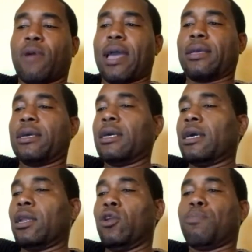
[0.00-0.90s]
right,
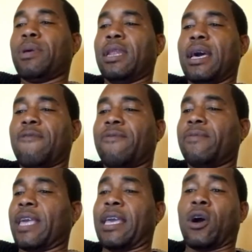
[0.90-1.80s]
looping left.
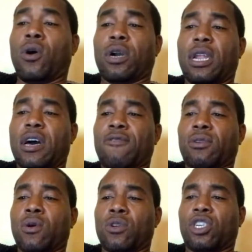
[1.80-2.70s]
They hit all gloves
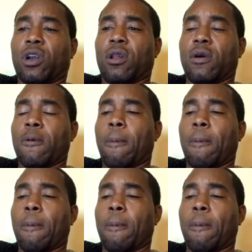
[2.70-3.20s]
on Charlo.